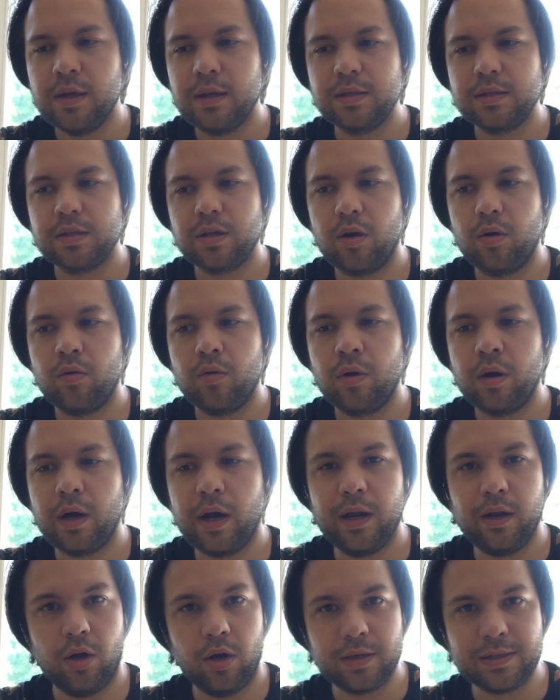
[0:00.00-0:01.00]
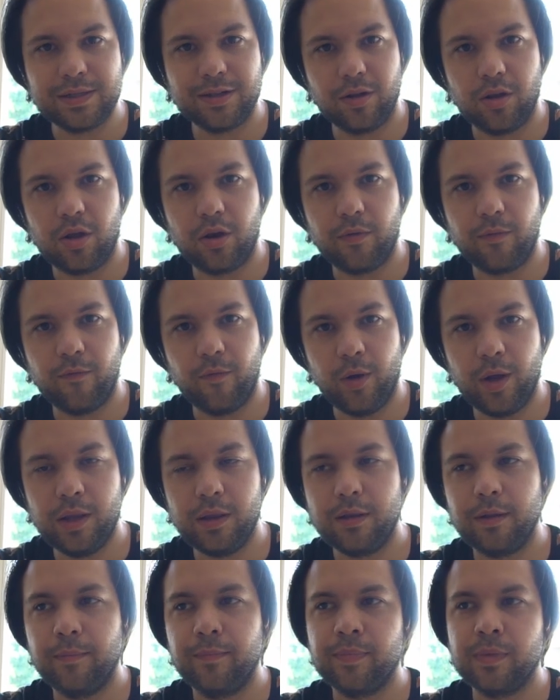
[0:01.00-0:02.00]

So uh, I lost a lot of weight.